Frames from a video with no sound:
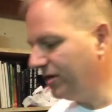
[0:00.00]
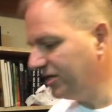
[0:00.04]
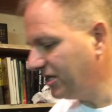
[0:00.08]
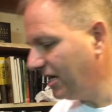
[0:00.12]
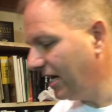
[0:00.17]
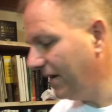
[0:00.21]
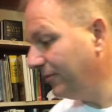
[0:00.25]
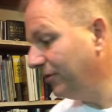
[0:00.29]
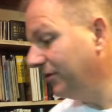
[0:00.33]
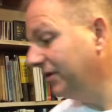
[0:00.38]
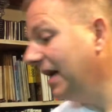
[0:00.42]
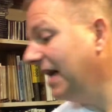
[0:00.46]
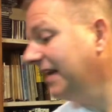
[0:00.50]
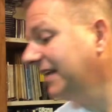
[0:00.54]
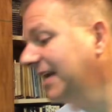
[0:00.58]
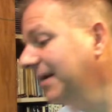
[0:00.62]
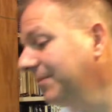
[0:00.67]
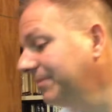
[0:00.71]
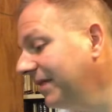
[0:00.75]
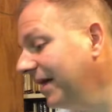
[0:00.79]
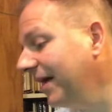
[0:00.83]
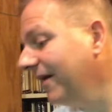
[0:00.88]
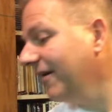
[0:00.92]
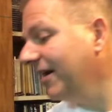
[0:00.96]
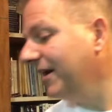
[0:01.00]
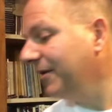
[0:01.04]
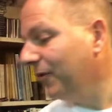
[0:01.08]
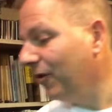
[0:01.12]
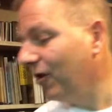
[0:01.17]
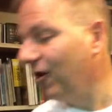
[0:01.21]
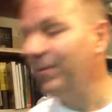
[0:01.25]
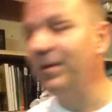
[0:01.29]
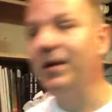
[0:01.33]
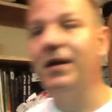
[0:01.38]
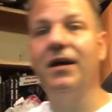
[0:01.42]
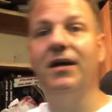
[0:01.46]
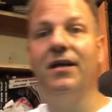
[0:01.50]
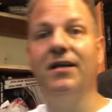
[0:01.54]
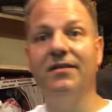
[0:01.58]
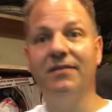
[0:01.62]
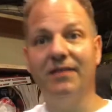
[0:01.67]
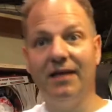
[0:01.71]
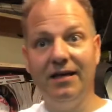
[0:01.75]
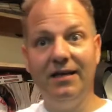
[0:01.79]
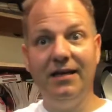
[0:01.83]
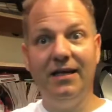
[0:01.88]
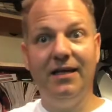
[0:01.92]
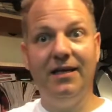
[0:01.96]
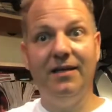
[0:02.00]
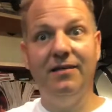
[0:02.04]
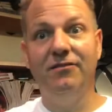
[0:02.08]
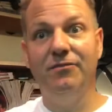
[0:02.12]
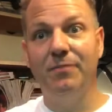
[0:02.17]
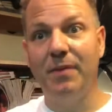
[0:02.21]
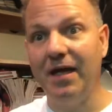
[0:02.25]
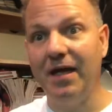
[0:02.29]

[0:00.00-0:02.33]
which I will not keep there anymore because I need